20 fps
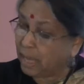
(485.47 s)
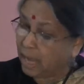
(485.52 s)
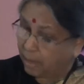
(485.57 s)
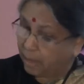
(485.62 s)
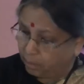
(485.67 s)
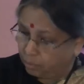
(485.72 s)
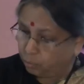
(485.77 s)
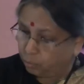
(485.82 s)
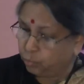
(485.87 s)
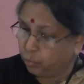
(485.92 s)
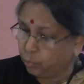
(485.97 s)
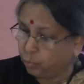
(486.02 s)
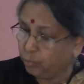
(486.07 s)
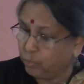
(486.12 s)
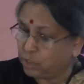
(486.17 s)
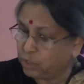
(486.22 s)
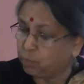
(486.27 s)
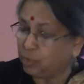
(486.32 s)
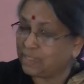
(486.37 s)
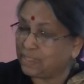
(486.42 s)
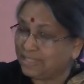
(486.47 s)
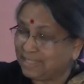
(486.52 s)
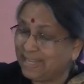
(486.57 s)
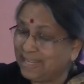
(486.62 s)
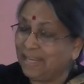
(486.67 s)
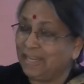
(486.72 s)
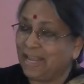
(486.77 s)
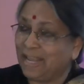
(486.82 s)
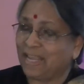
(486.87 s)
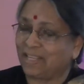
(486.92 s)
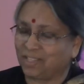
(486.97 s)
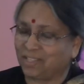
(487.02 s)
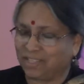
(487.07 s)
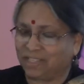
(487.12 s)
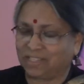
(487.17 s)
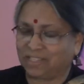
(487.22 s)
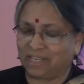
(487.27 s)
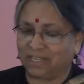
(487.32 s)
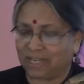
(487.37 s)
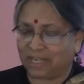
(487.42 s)
uh, which was still
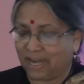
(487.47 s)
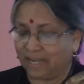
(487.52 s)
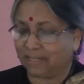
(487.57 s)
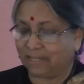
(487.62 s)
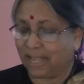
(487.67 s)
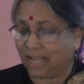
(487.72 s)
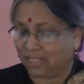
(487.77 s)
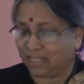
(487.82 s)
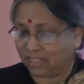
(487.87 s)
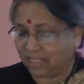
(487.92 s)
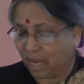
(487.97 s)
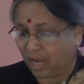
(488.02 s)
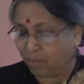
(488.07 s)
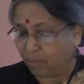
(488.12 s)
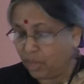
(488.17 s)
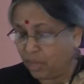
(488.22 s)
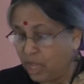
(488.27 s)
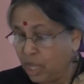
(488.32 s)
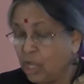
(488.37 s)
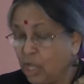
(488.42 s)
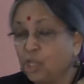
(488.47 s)
existent at that time.